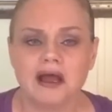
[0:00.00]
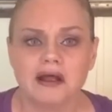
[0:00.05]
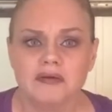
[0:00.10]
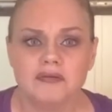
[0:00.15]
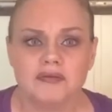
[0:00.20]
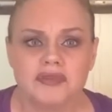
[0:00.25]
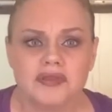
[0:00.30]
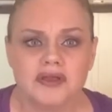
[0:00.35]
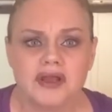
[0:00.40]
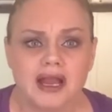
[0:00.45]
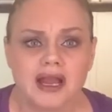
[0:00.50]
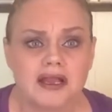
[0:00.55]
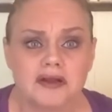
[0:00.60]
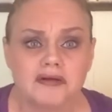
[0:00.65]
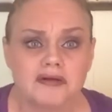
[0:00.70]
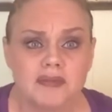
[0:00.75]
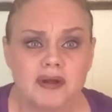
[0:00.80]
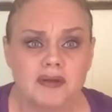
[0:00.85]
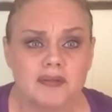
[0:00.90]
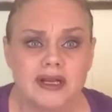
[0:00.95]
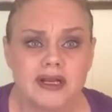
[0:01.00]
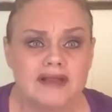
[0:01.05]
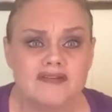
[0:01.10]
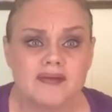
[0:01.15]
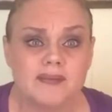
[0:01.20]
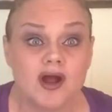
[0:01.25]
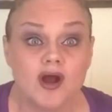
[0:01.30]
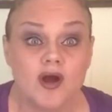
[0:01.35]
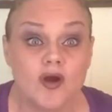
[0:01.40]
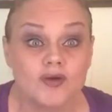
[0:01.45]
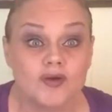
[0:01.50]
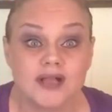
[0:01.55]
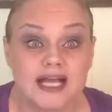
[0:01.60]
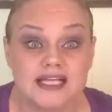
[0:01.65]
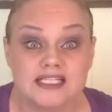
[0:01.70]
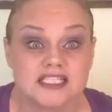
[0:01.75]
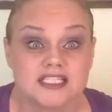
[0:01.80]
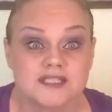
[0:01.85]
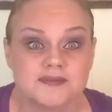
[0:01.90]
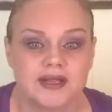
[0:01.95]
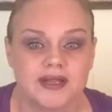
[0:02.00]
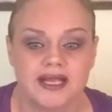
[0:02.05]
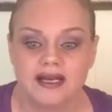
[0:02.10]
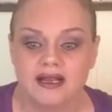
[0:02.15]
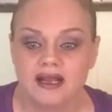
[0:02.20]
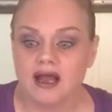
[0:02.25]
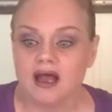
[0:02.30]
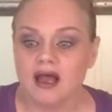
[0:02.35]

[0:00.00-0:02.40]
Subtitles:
I don't think I could remember even my own license plate.